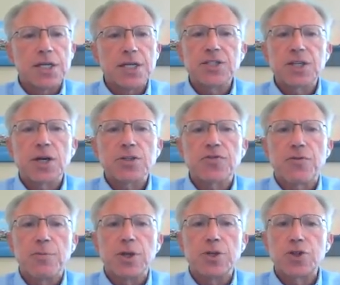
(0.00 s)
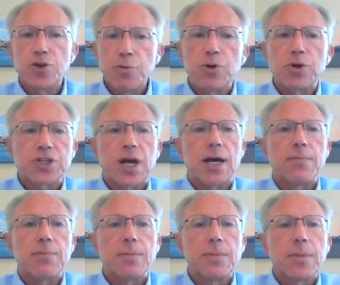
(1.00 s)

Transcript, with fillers: T cells from the tumor site,